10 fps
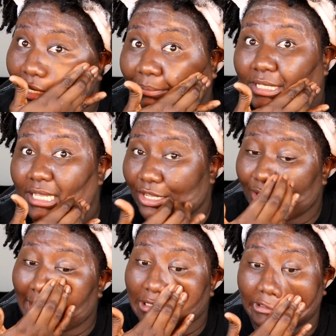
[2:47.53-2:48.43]
I'm gonna tell you
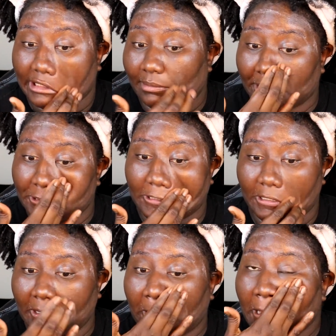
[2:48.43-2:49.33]
guys when something's
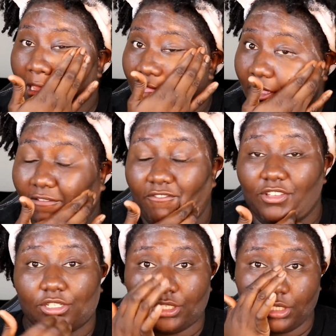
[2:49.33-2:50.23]
good. It
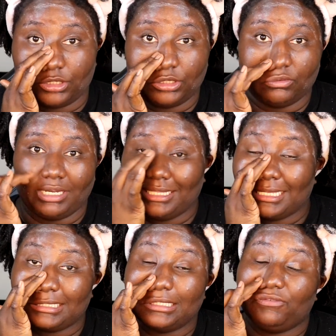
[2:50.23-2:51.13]
feels good too, and it
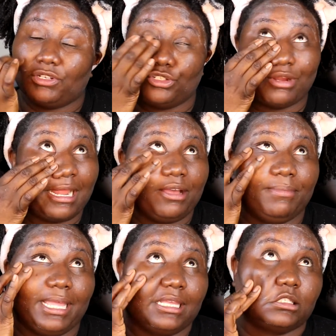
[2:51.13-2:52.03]
doesn't even dry out
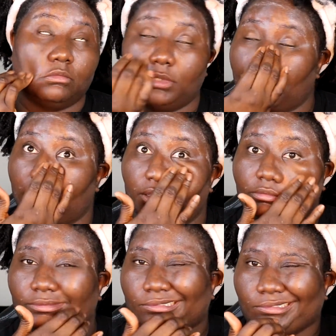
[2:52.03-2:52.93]
my eczema,
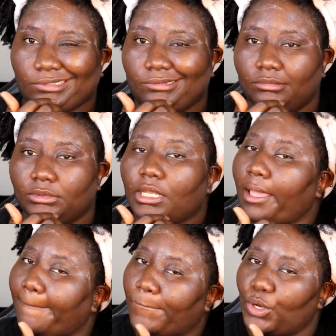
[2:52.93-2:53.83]
so
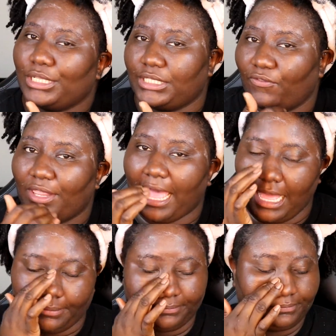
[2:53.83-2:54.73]
points for that.